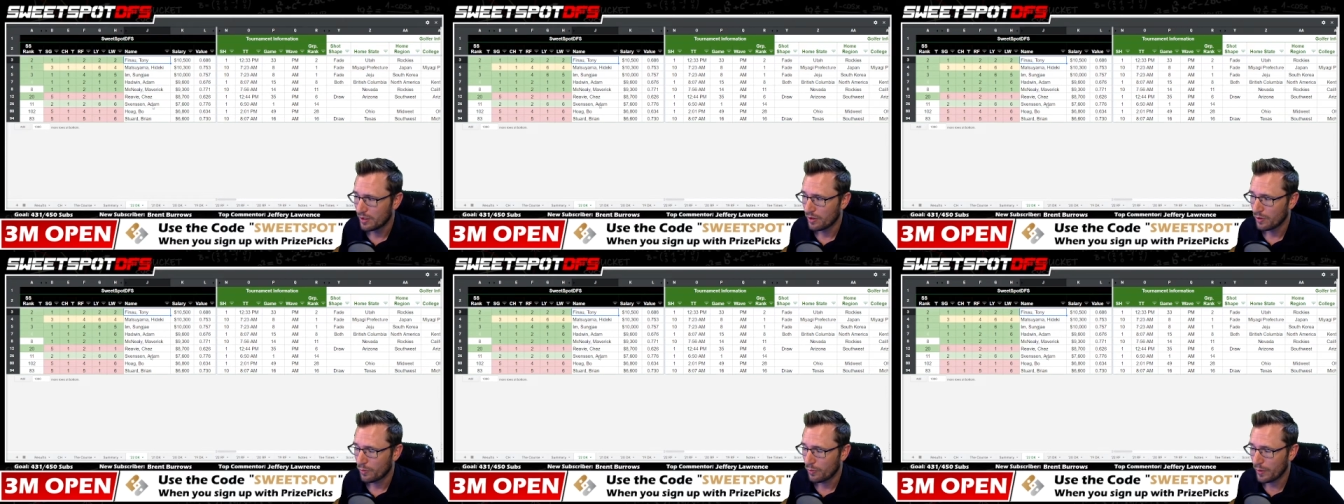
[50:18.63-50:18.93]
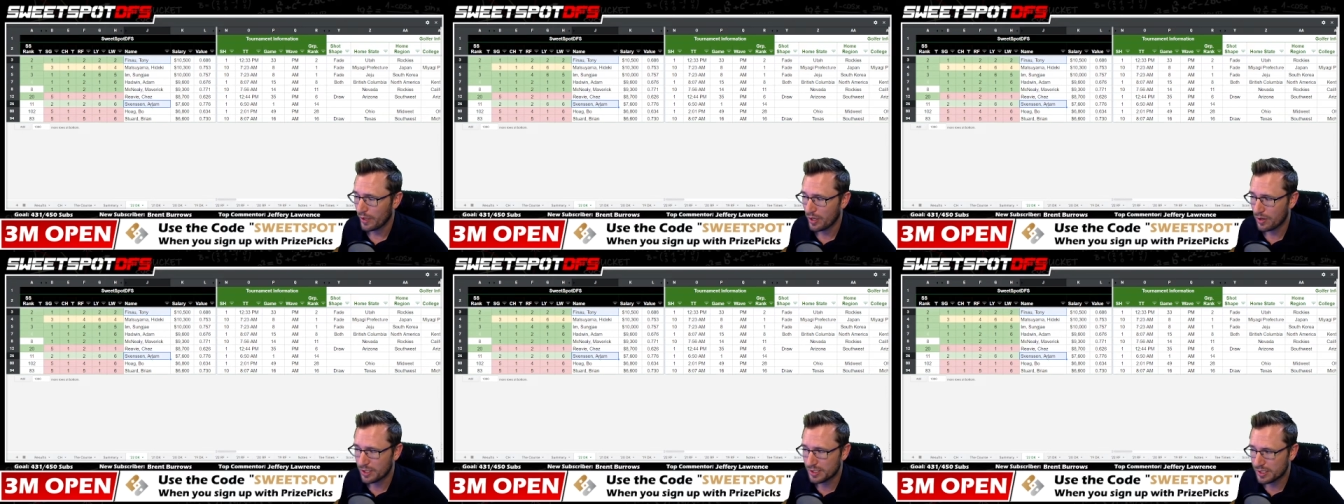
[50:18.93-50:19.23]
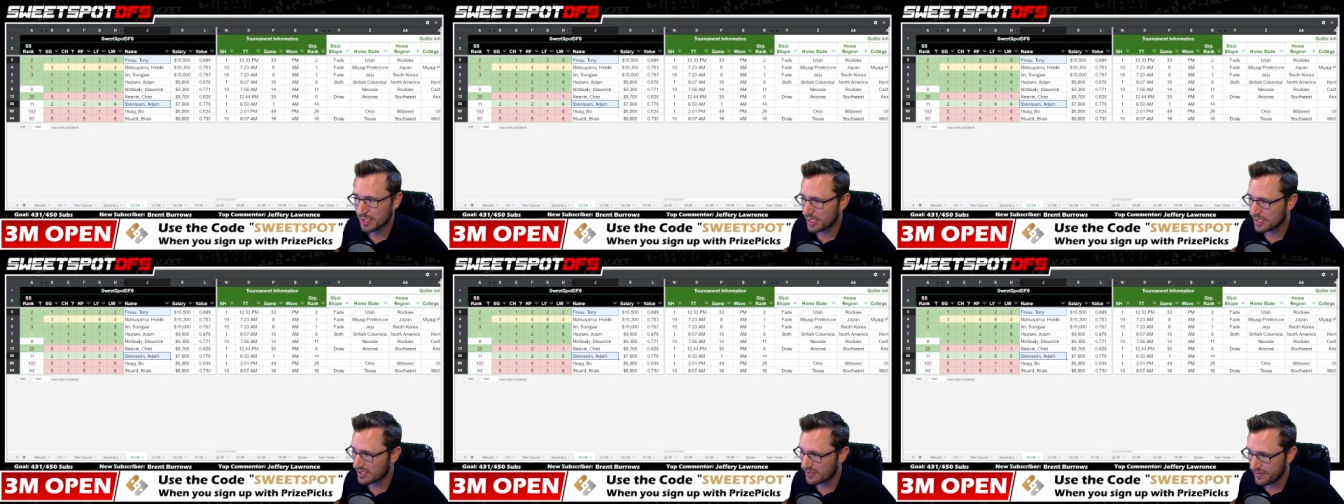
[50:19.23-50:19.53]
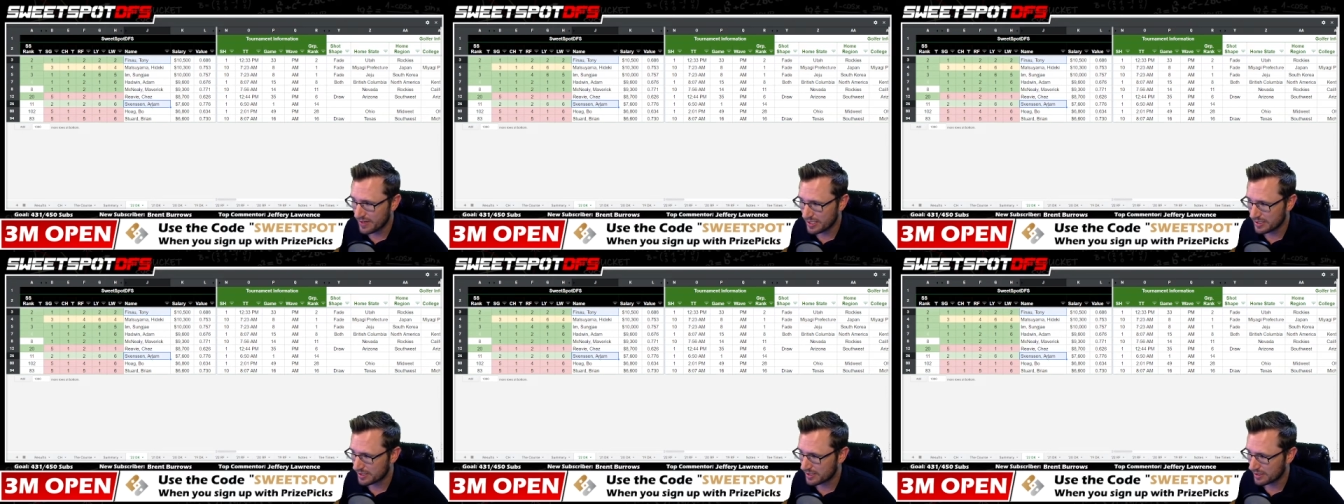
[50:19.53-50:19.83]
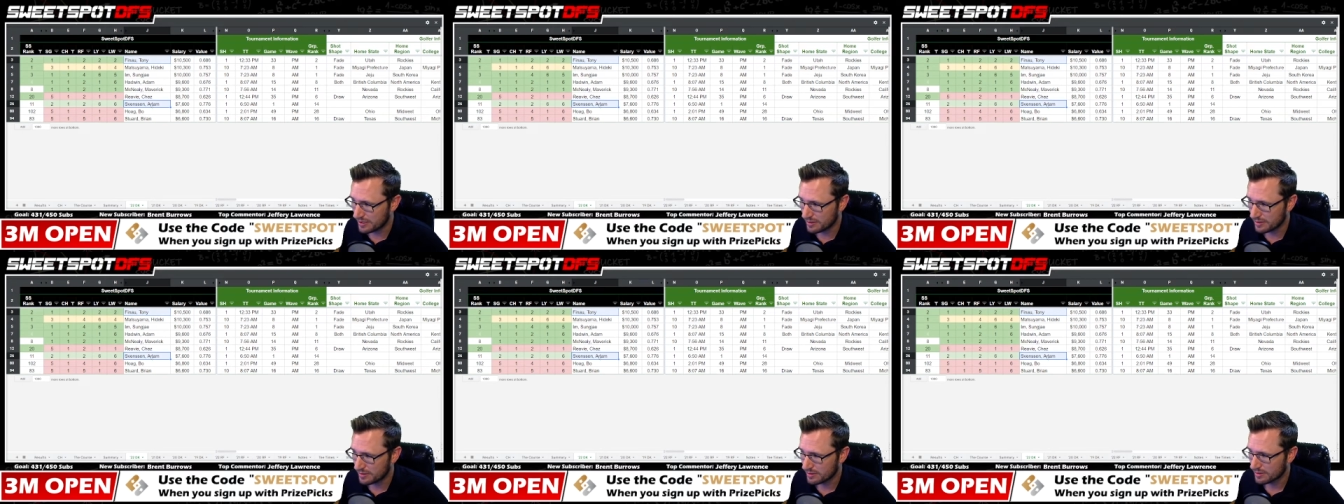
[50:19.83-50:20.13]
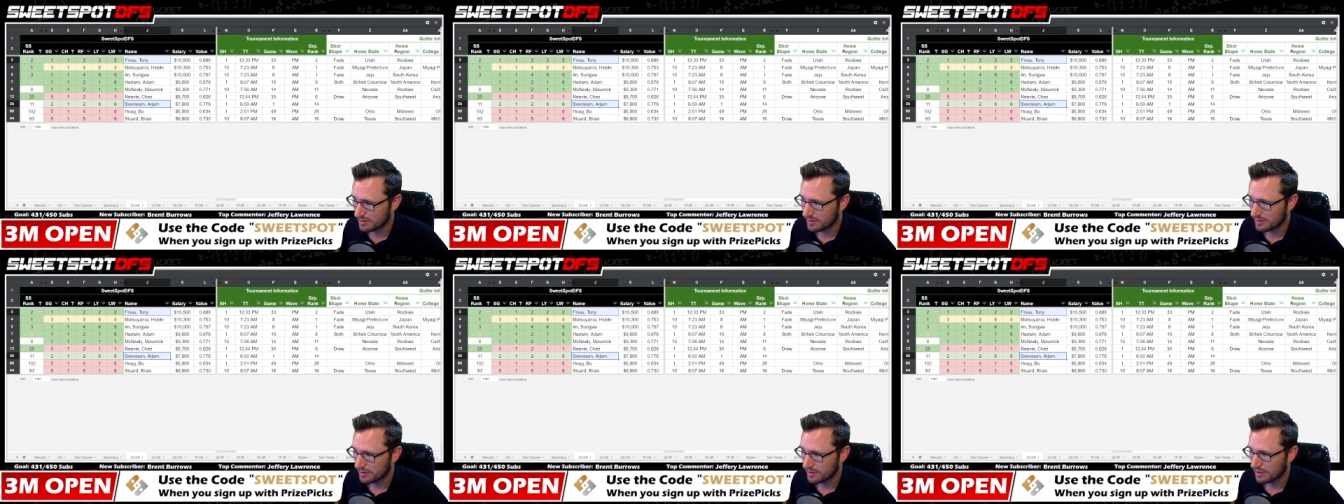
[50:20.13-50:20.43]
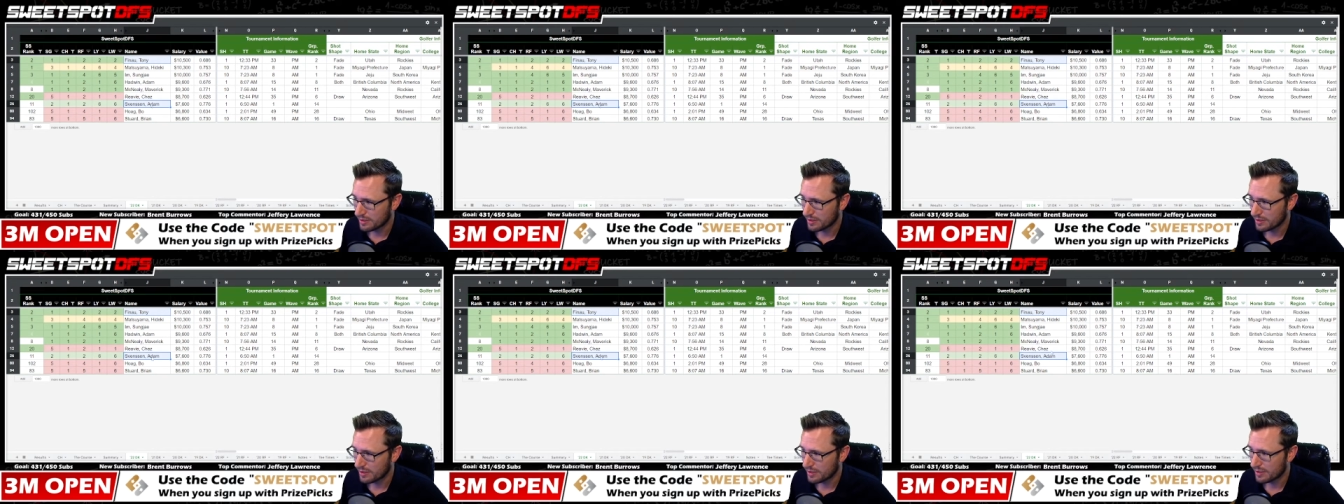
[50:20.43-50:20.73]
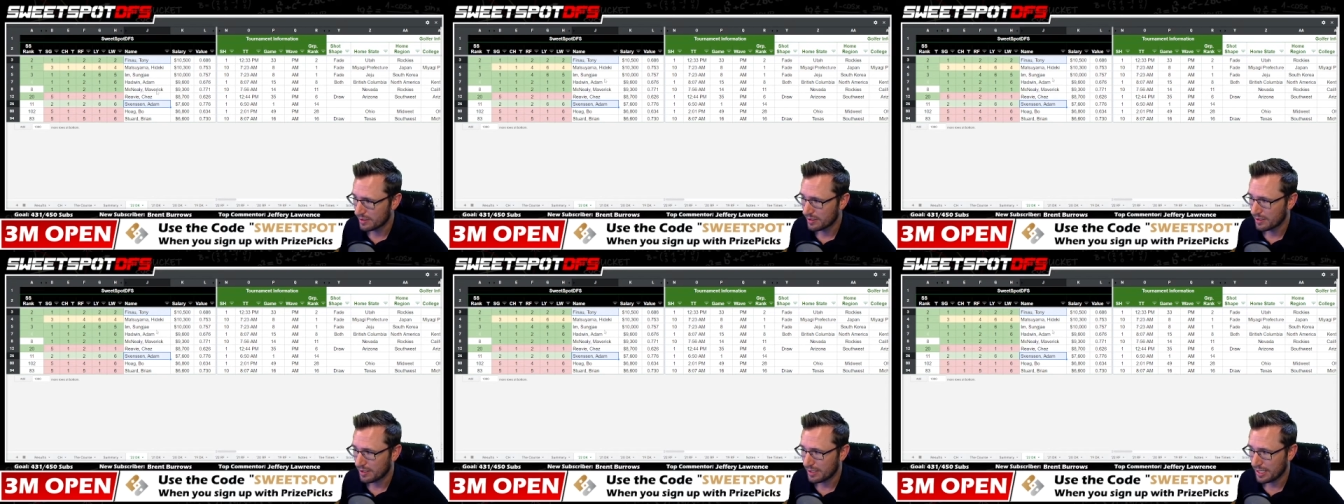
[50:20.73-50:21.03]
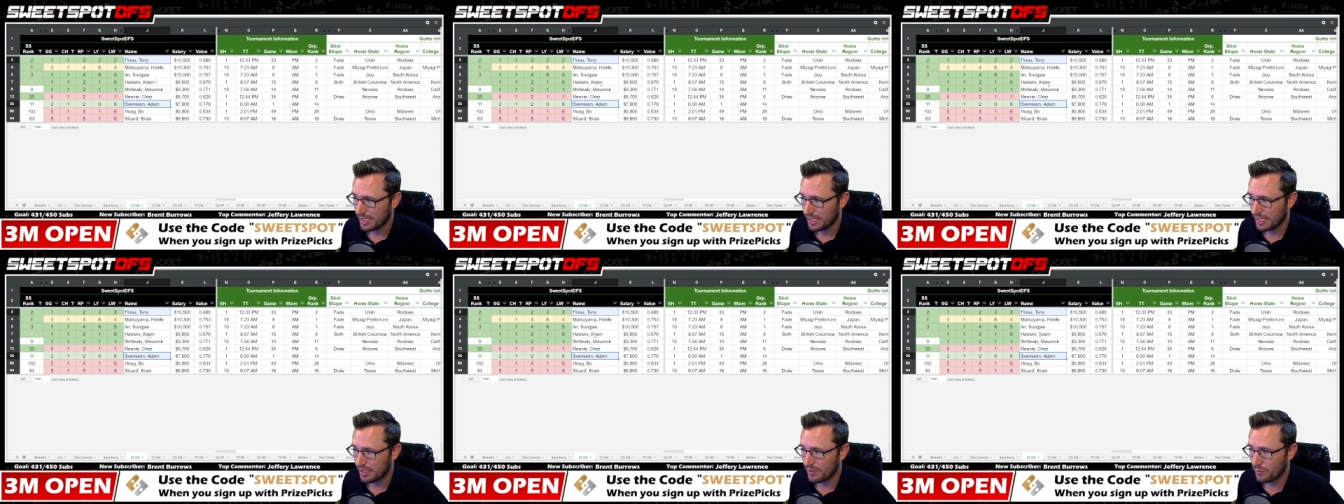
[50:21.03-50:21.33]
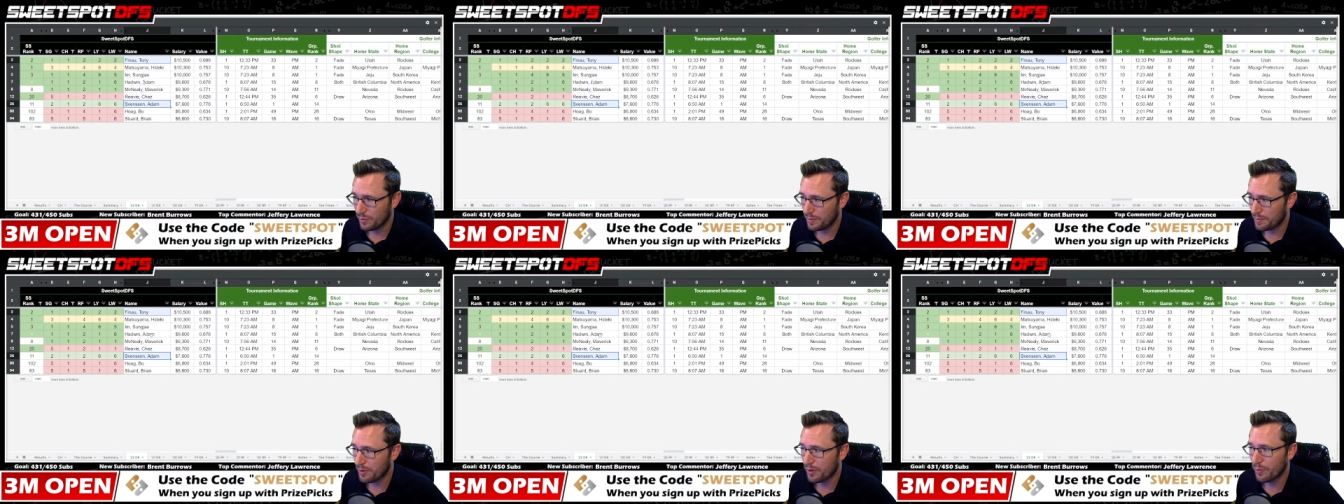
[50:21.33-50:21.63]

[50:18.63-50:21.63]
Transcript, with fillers: We already saw Svensson and we both